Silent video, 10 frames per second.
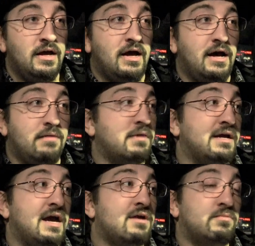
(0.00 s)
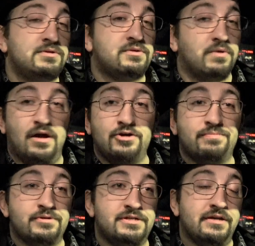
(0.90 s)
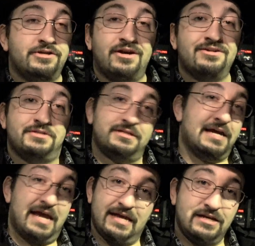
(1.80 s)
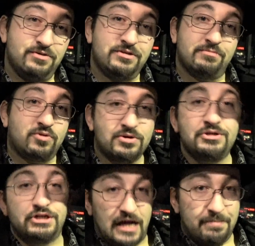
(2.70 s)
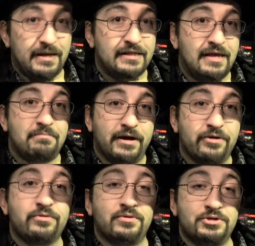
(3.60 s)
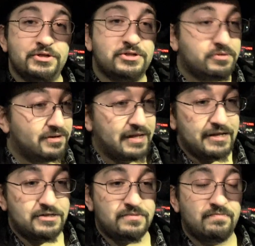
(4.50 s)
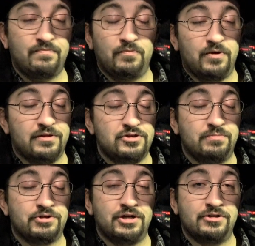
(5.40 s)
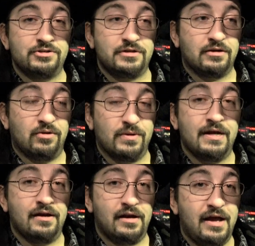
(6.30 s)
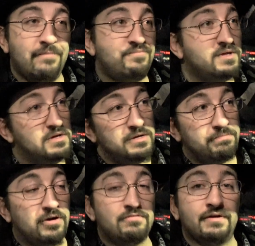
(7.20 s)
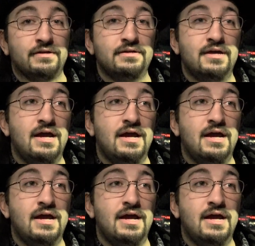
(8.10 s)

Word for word: Um, I got almost a 100% charge since I had to do some grocery shopping at that Meijer grocery store. That's where the superchargers are located at. Perfect.